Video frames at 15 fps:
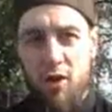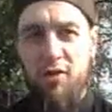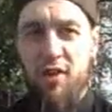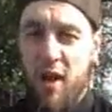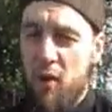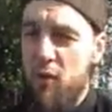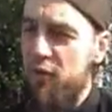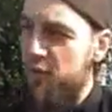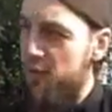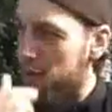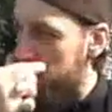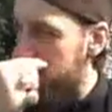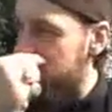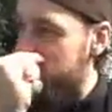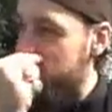for
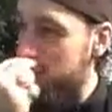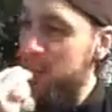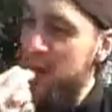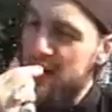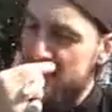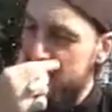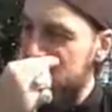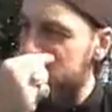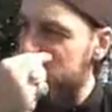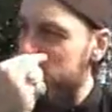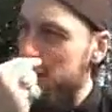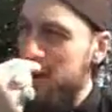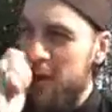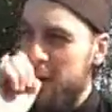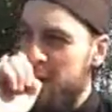ourselves, for
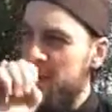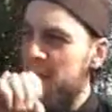myself,